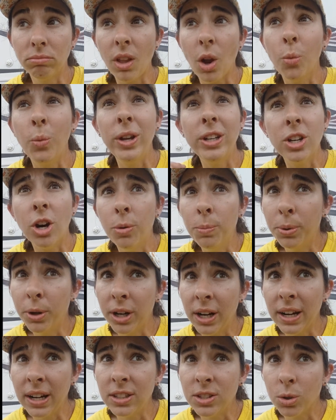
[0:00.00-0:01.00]
We don't put
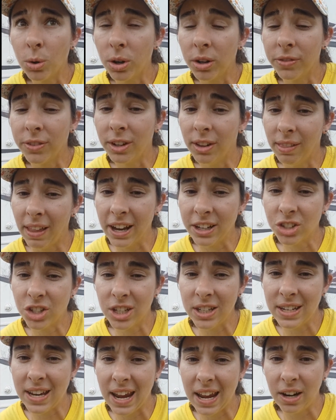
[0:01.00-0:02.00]
any sort of
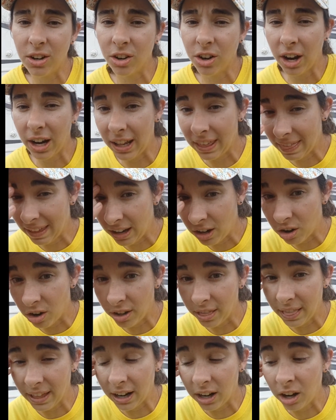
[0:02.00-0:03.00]
collection date or anything
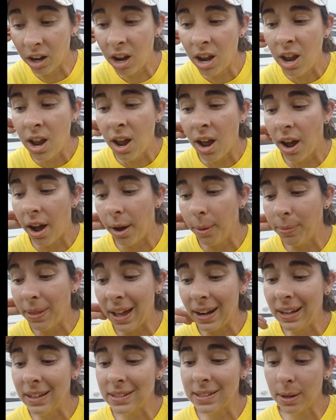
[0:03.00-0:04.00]
on there. Um,
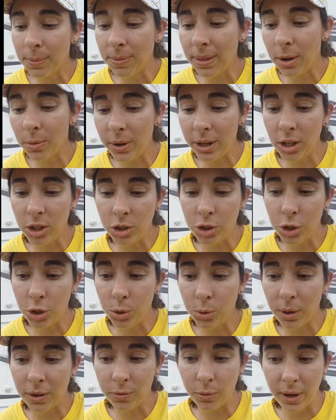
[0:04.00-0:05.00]
that is something we could
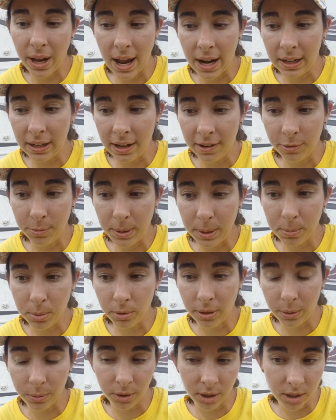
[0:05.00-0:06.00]
do if we had enough people
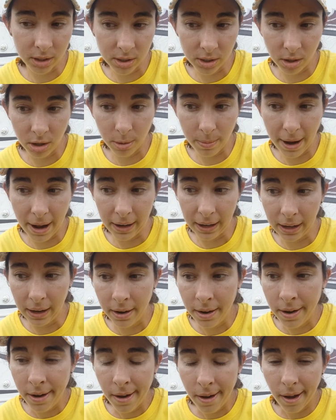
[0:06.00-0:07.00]
that were concerned about it,
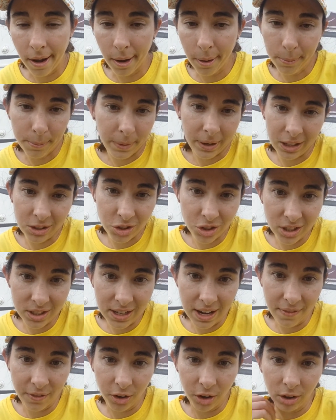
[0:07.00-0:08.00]
um, but it's just
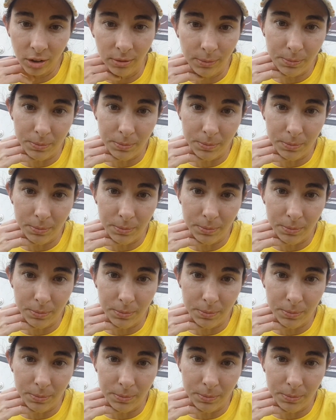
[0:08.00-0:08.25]
never